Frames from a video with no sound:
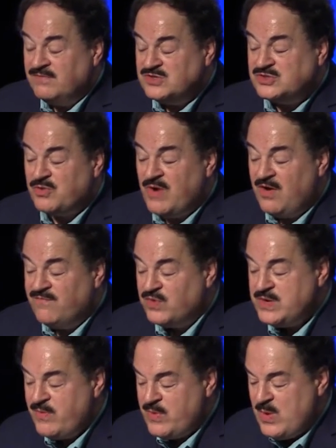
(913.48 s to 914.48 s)
Verse 12
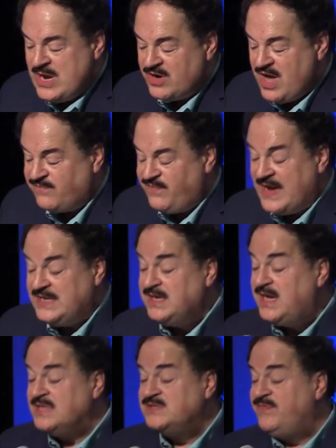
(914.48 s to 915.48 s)
We we are not fighting
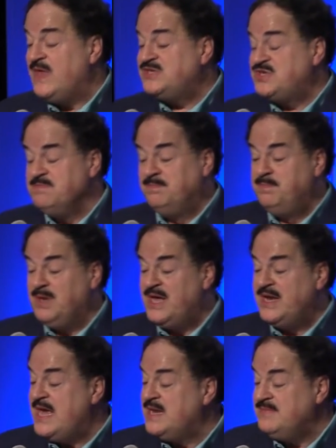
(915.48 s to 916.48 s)
against flesh and
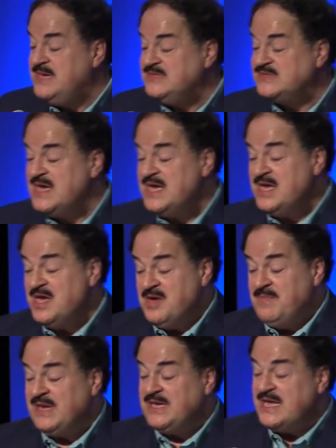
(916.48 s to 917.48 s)
blood enemies,
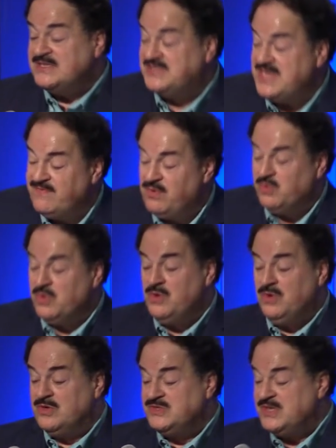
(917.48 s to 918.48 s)
but against evil
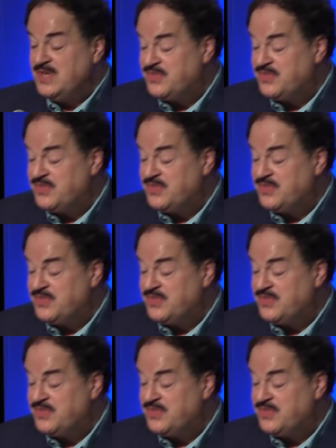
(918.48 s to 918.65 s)
rulers and